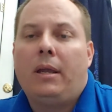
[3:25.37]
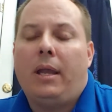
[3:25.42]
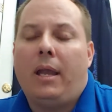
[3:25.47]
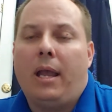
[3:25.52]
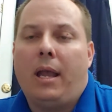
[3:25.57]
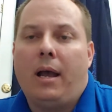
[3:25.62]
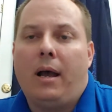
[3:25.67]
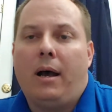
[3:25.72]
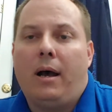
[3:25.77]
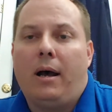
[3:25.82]

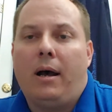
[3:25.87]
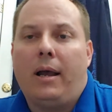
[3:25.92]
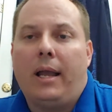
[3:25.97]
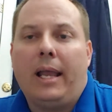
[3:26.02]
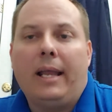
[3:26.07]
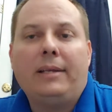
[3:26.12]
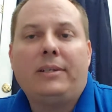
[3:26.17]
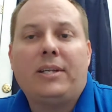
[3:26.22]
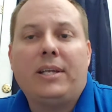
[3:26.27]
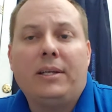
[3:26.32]

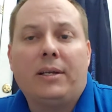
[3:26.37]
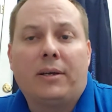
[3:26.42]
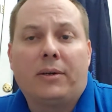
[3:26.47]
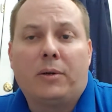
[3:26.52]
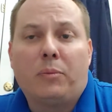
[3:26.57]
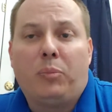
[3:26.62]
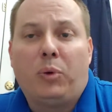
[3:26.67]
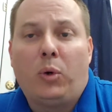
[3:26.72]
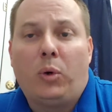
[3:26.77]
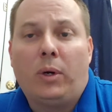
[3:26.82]

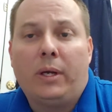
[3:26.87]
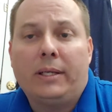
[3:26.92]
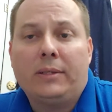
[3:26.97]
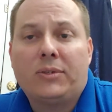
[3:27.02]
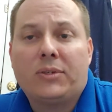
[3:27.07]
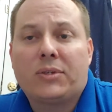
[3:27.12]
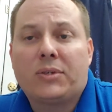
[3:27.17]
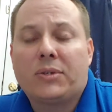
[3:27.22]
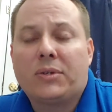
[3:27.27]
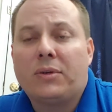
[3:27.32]
1,800
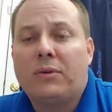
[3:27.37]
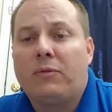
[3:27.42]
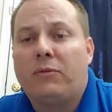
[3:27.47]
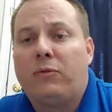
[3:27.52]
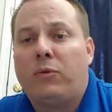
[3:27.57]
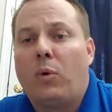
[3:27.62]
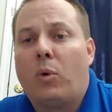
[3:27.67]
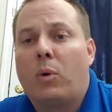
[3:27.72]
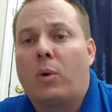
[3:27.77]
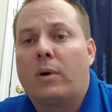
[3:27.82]
points
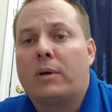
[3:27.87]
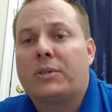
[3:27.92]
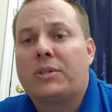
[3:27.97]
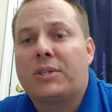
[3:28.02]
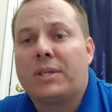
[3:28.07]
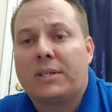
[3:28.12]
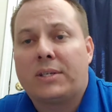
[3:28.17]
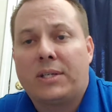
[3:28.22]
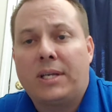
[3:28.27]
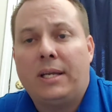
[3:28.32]
for
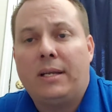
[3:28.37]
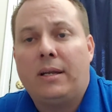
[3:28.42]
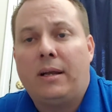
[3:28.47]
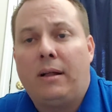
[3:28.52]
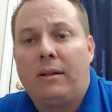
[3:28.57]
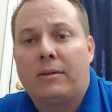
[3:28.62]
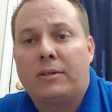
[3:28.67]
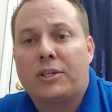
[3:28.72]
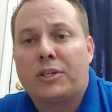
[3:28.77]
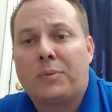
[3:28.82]

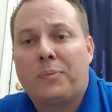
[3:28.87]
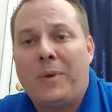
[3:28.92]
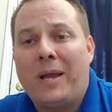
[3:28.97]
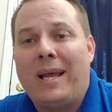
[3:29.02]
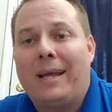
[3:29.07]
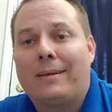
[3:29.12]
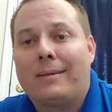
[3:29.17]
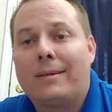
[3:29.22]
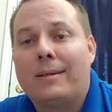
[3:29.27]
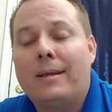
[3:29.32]
$16
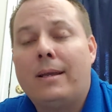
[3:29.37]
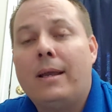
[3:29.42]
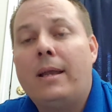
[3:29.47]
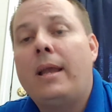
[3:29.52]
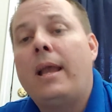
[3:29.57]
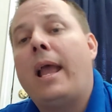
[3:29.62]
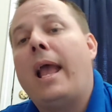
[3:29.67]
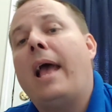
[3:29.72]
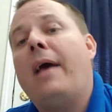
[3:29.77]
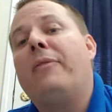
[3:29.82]
spent.
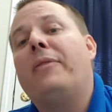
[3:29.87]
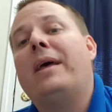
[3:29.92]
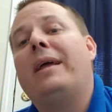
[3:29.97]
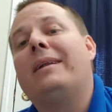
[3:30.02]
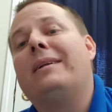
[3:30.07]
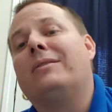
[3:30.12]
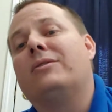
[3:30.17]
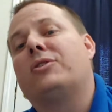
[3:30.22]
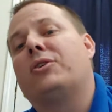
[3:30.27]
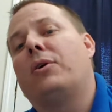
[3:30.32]
And
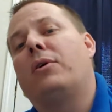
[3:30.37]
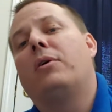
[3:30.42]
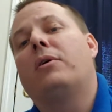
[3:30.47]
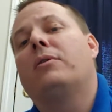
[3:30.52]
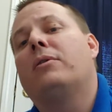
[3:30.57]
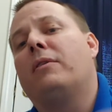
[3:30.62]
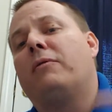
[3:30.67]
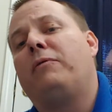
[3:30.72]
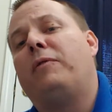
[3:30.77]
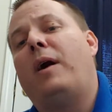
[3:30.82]
then in
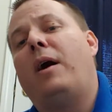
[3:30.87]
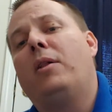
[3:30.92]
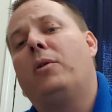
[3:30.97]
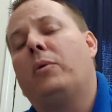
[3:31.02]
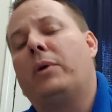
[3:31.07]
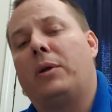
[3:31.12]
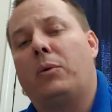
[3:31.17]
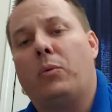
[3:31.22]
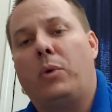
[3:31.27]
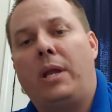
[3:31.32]
turn, the
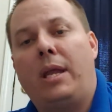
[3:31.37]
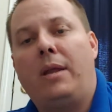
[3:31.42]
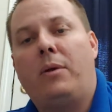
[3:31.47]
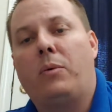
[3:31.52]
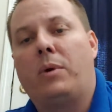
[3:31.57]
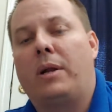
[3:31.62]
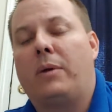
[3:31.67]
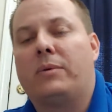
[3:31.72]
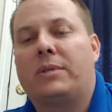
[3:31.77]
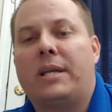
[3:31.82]
following week,
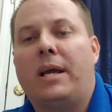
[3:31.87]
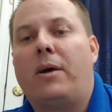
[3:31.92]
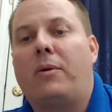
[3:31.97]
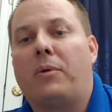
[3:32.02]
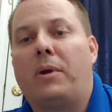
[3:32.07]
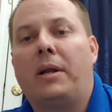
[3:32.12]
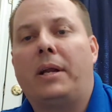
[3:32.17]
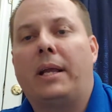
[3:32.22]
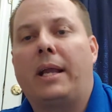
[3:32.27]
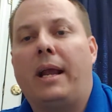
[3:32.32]
when I was
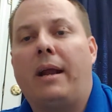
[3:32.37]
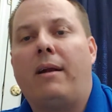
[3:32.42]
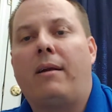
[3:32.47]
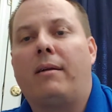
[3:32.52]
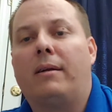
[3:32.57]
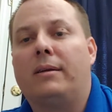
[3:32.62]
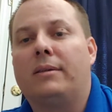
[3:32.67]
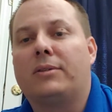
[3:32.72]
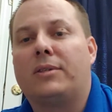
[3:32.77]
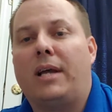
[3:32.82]
out running
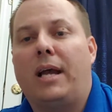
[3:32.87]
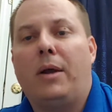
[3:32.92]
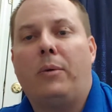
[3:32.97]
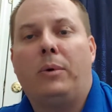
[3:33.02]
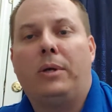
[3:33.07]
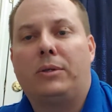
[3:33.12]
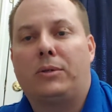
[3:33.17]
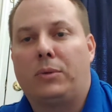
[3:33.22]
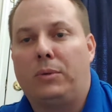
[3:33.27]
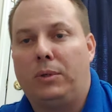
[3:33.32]
errands, I
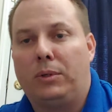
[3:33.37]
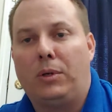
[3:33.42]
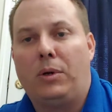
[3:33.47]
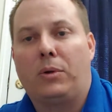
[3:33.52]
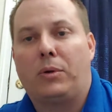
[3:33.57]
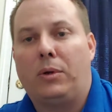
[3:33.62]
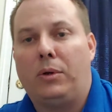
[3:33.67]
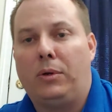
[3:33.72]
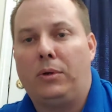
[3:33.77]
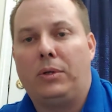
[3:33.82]
went to a
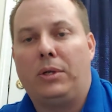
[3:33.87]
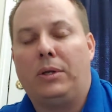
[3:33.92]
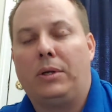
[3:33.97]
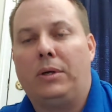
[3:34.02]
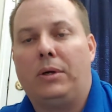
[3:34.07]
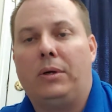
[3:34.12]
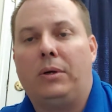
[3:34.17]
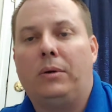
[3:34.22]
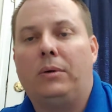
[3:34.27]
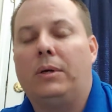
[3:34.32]
local,
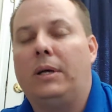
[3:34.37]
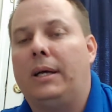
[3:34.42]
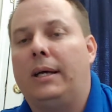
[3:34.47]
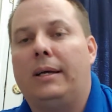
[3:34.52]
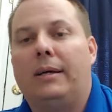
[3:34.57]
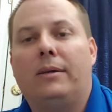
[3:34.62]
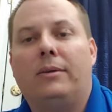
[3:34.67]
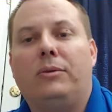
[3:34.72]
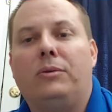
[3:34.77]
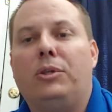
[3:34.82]

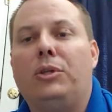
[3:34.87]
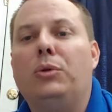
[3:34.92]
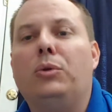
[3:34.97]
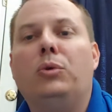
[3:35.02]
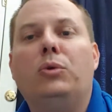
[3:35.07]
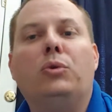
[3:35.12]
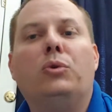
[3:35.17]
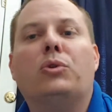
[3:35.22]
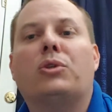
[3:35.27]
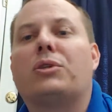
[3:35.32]

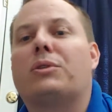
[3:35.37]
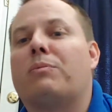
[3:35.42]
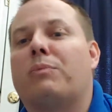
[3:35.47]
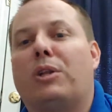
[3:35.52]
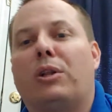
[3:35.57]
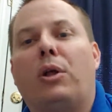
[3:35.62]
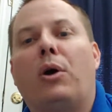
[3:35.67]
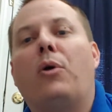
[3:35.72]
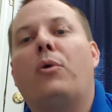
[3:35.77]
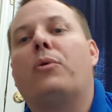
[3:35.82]
used
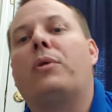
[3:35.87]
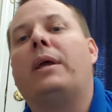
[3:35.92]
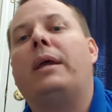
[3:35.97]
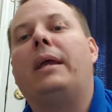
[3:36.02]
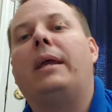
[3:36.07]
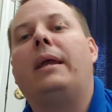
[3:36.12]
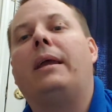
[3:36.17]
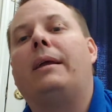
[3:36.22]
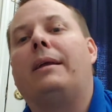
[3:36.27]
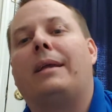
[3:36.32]

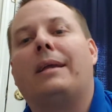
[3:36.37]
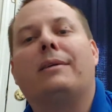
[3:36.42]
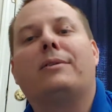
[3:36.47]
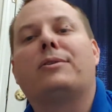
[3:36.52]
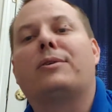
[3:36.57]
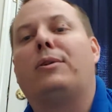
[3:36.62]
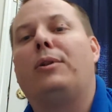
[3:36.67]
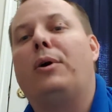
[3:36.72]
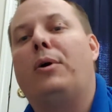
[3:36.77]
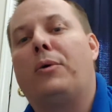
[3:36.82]
clothing,
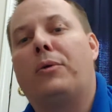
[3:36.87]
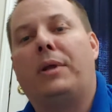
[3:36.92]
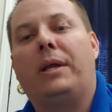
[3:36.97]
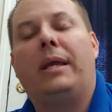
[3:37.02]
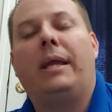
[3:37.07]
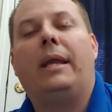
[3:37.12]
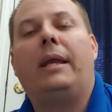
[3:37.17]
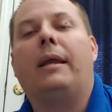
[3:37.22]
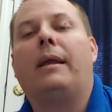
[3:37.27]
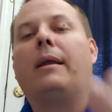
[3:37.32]
kids'
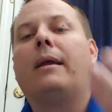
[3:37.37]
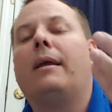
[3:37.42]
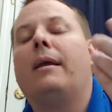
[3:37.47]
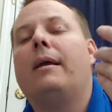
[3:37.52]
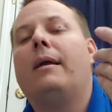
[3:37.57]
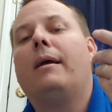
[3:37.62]
clothing,